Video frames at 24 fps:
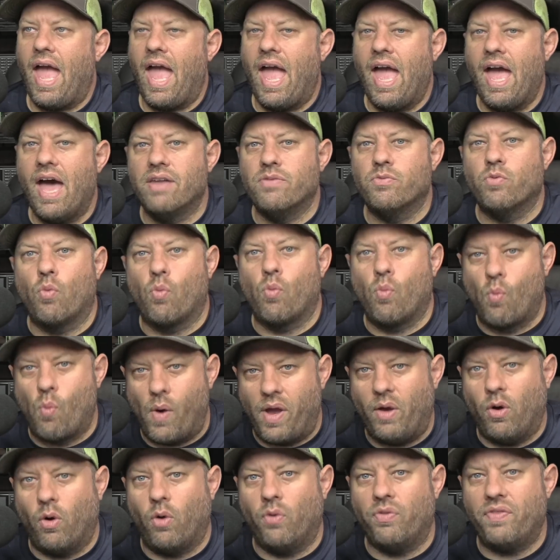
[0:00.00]
and
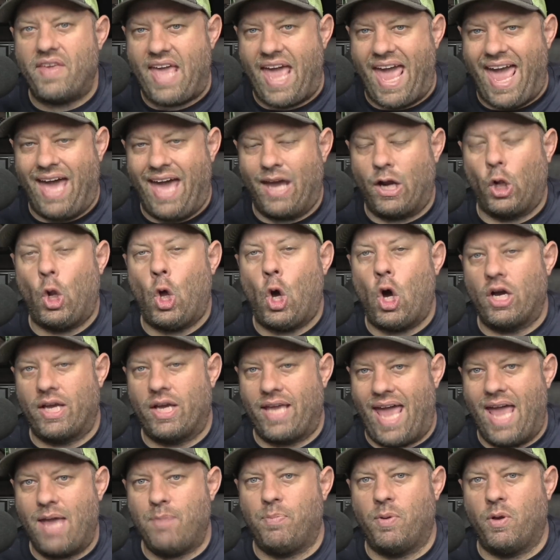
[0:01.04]
will the analog
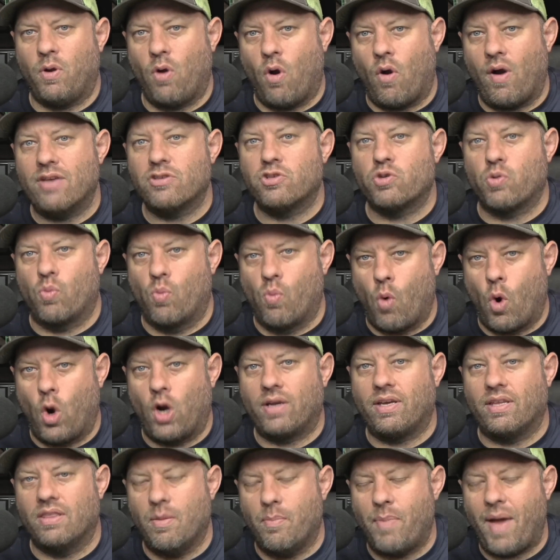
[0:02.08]
APRS
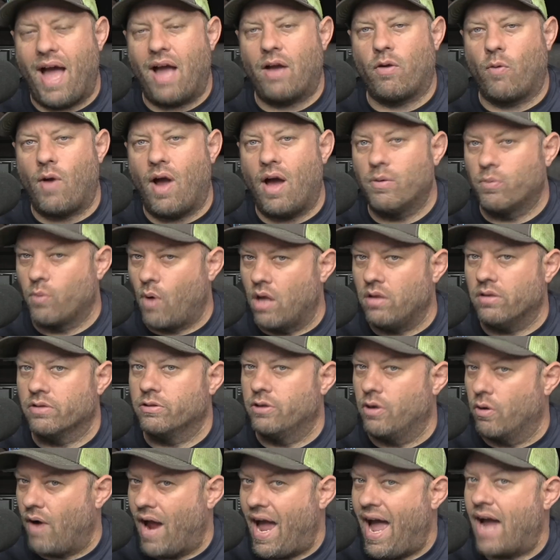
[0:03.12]
work in the background while
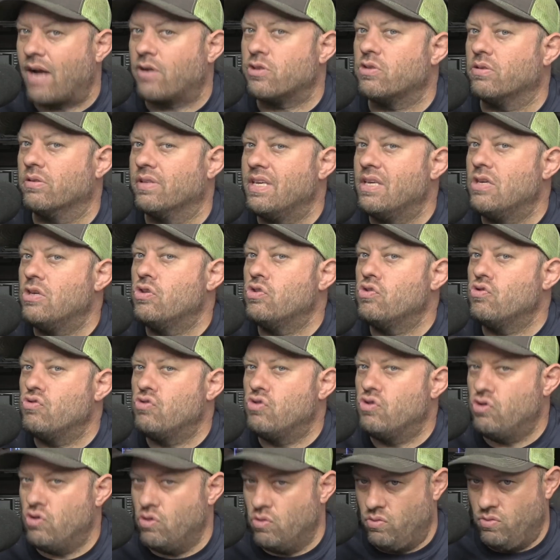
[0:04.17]
you're actually
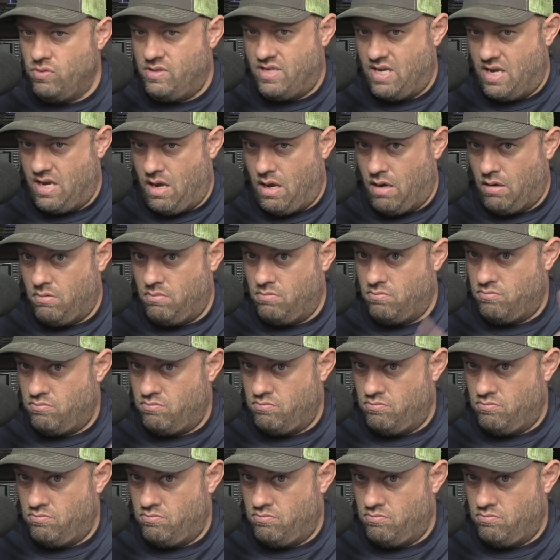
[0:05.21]
using